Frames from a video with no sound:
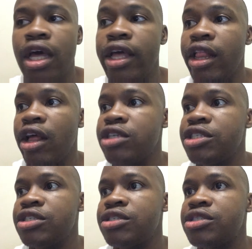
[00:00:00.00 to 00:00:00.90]
in
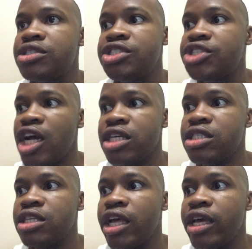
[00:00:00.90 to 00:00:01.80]
large
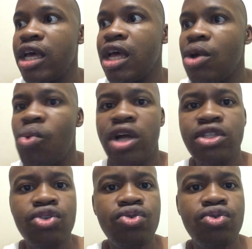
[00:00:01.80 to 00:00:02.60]
chunks, like 1,